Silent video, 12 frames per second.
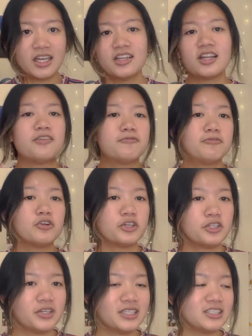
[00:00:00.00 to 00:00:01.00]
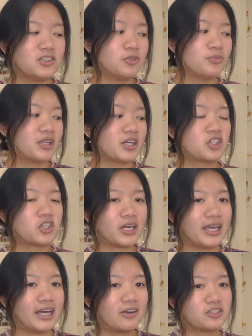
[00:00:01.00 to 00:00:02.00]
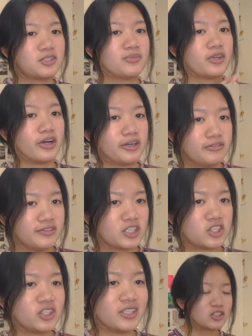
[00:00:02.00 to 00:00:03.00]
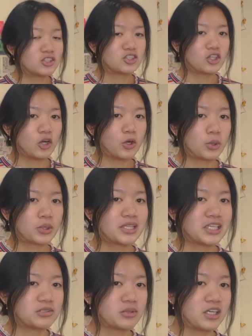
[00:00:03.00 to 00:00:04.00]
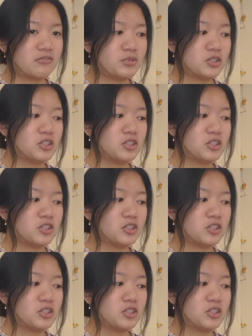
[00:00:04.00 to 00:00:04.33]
not fully transition, but like try out some nonfiction. So that's what I've been